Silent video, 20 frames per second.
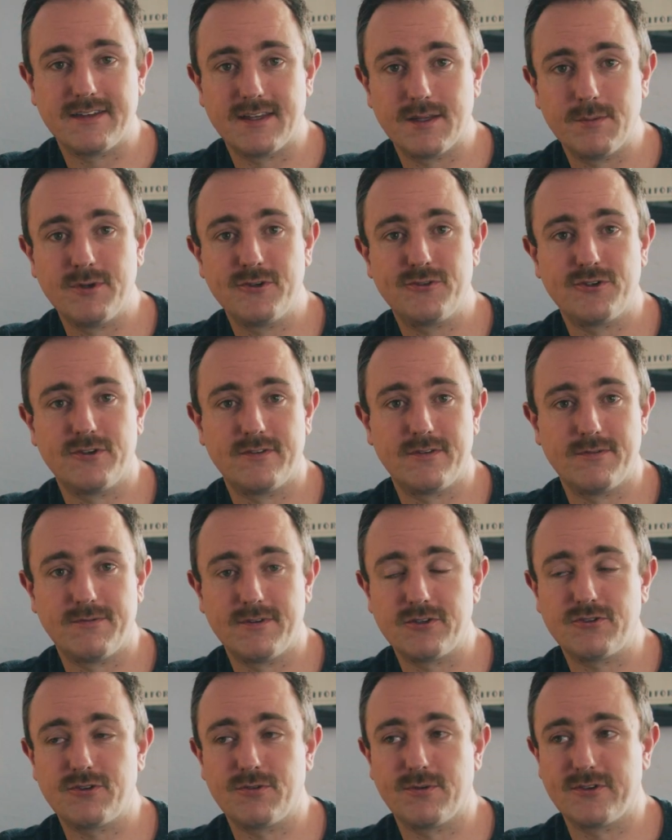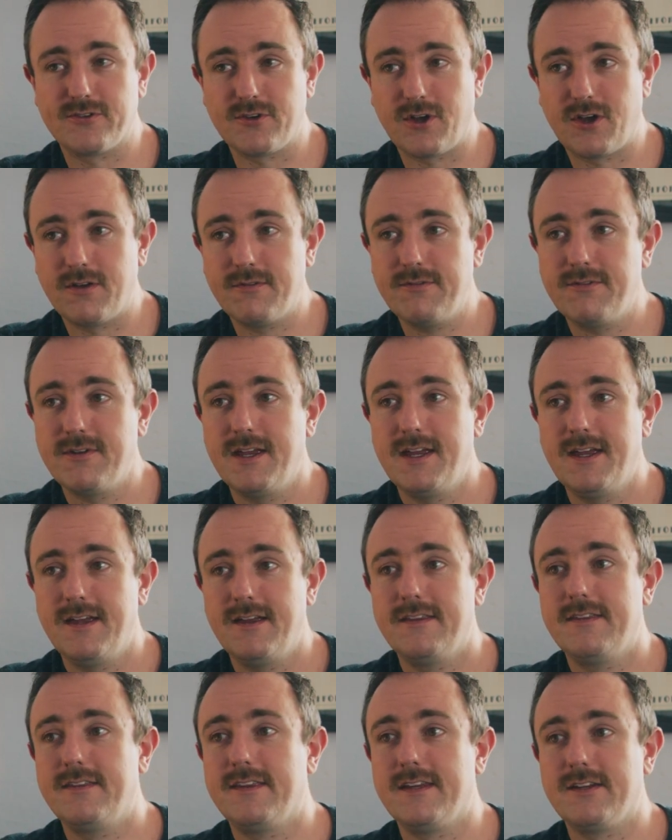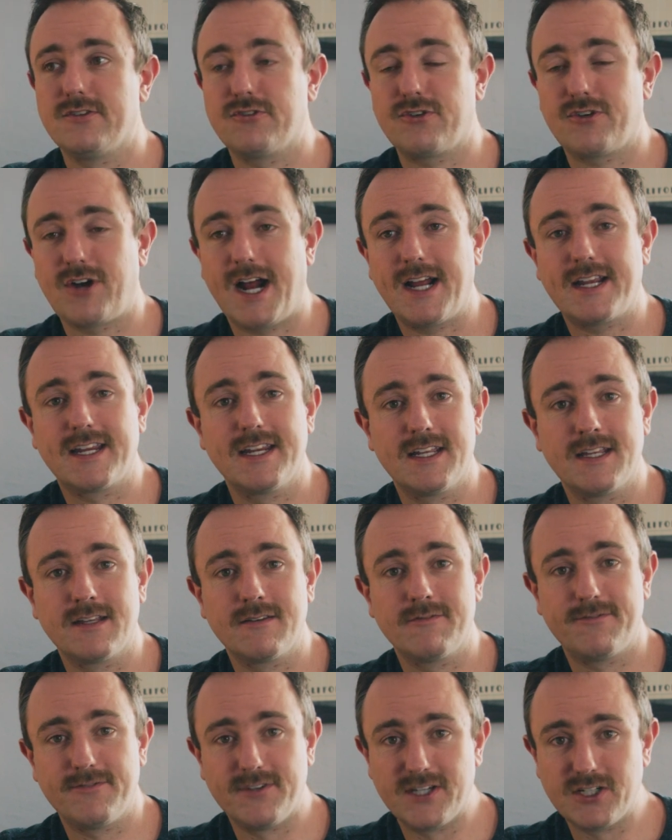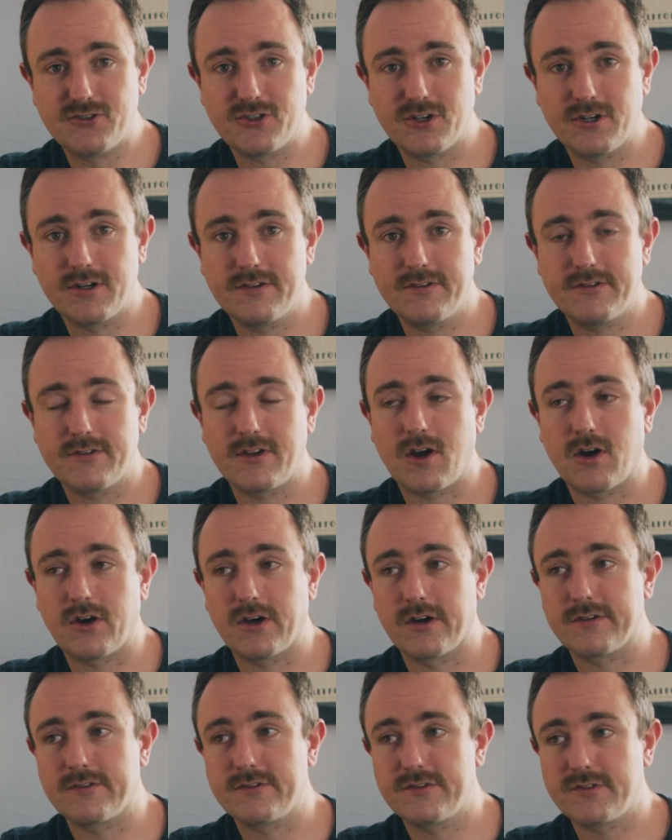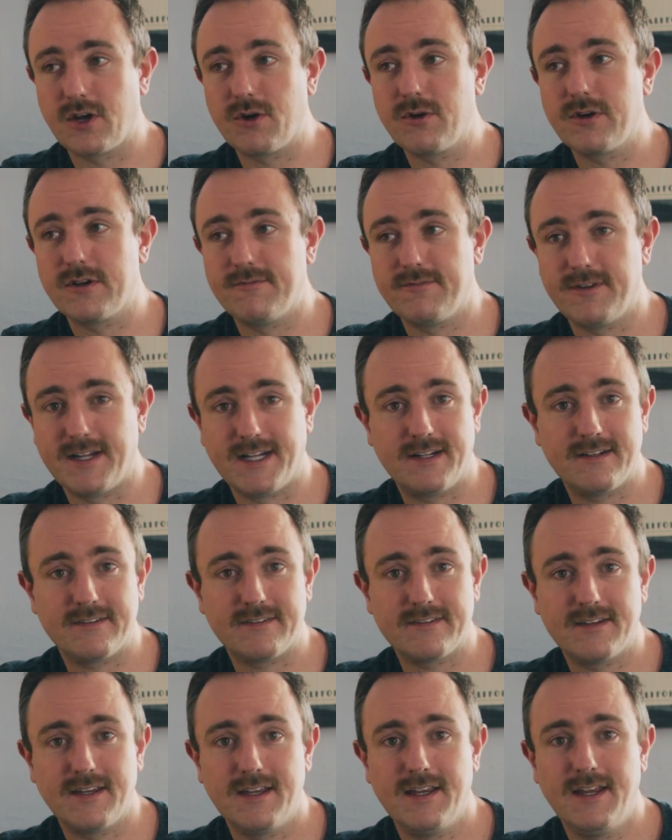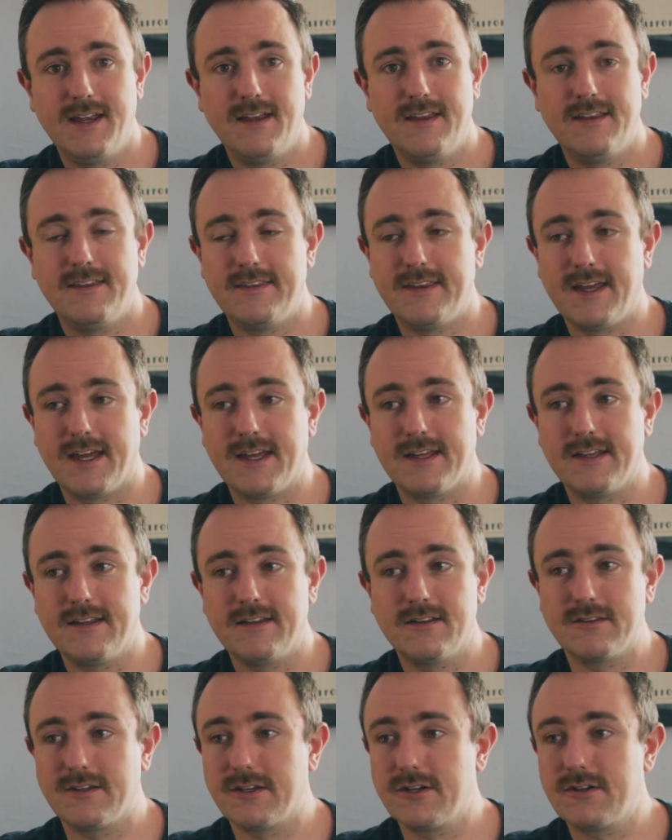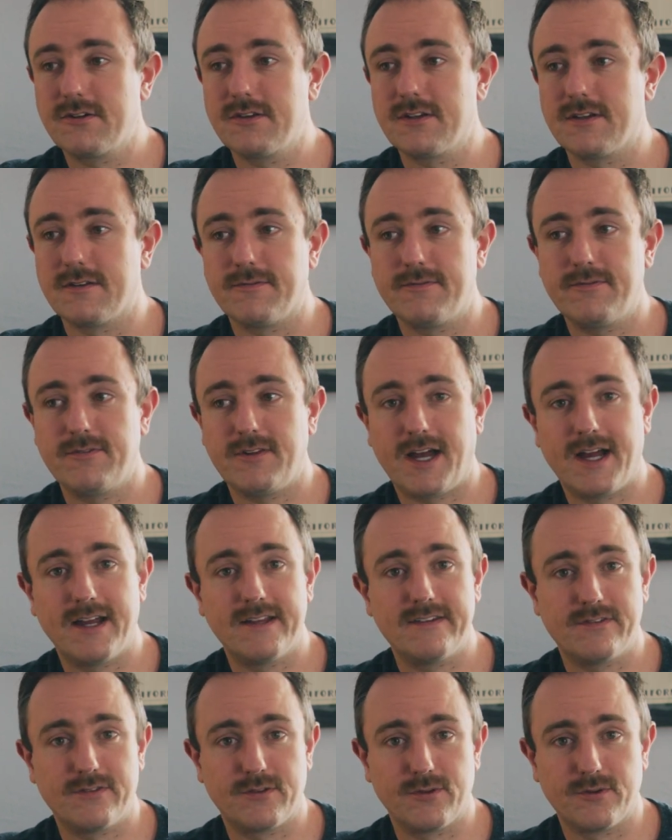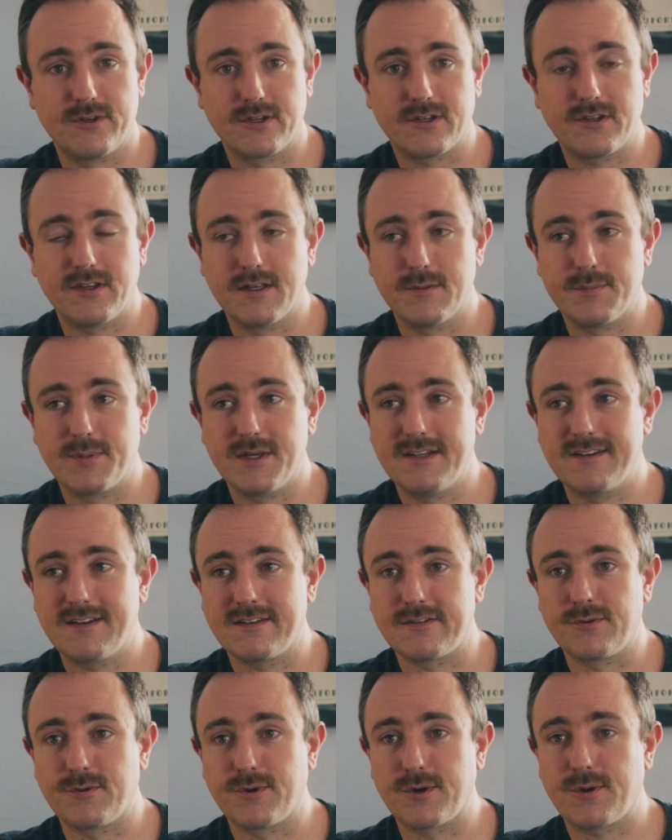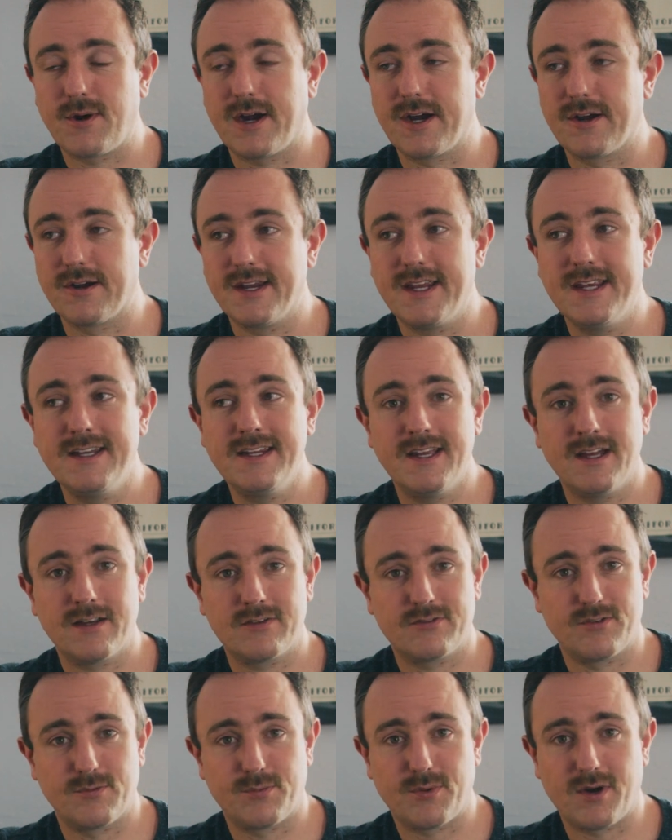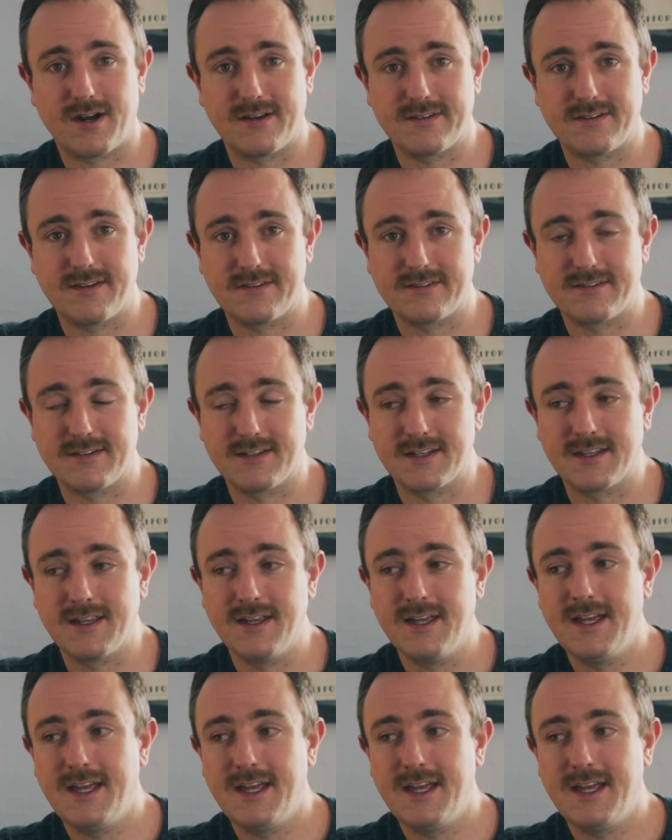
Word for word: the image in DaVinci Resolve, the tracking features are so advanced that it literally flies through the clip. It doesn't require any extra processing,